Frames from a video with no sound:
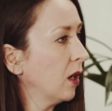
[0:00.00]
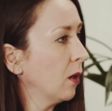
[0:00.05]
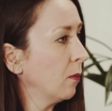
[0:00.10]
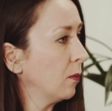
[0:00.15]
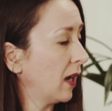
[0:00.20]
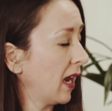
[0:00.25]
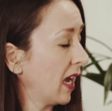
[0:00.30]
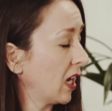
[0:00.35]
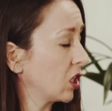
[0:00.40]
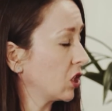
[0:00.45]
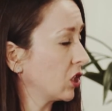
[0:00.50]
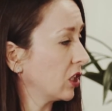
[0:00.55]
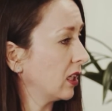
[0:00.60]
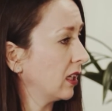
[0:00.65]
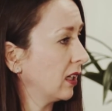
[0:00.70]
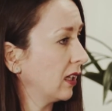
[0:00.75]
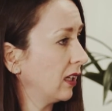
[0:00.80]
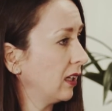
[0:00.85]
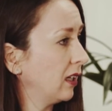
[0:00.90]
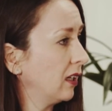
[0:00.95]
But
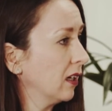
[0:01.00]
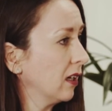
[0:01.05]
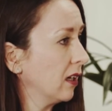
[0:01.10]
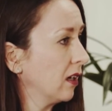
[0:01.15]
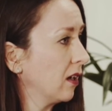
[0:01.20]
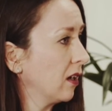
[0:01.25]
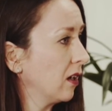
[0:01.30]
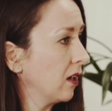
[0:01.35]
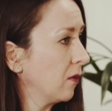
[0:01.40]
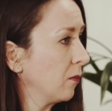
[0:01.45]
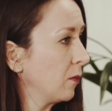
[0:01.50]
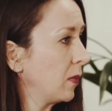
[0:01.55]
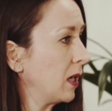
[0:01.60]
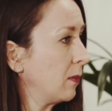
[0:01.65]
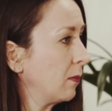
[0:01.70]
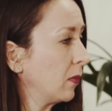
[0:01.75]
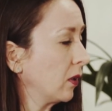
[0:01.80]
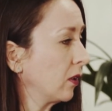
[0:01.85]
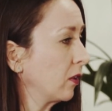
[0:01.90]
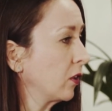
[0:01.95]
actually,
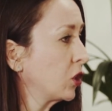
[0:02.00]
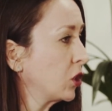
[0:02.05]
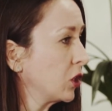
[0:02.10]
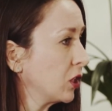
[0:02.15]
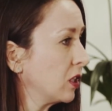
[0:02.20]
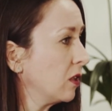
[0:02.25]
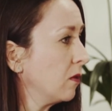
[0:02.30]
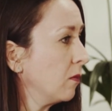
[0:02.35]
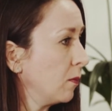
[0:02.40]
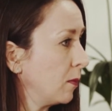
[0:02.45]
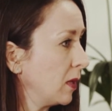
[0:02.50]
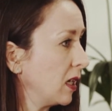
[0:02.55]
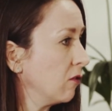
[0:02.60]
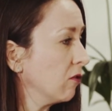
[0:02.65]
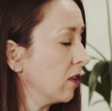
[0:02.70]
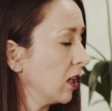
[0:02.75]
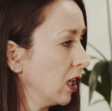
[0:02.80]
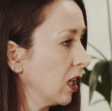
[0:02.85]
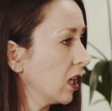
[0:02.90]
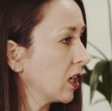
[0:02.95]
people shouldn't be
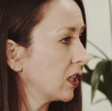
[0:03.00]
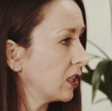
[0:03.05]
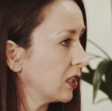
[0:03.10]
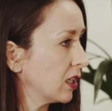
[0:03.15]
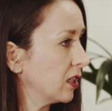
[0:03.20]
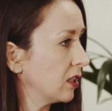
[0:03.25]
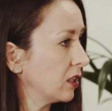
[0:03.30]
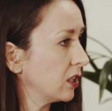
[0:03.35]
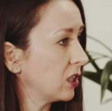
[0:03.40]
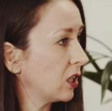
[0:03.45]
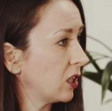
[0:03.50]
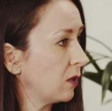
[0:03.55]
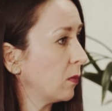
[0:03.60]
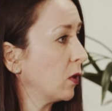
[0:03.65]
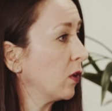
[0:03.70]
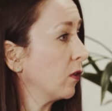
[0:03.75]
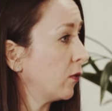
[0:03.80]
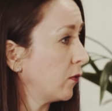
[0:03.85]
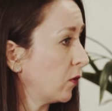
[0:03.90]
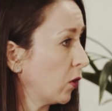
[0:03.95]
reluctant to
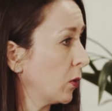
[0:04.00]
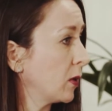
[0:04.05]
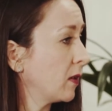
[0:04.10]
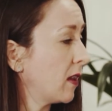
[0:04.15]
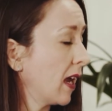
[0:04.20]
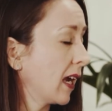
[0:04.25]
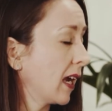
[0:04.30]
put forward their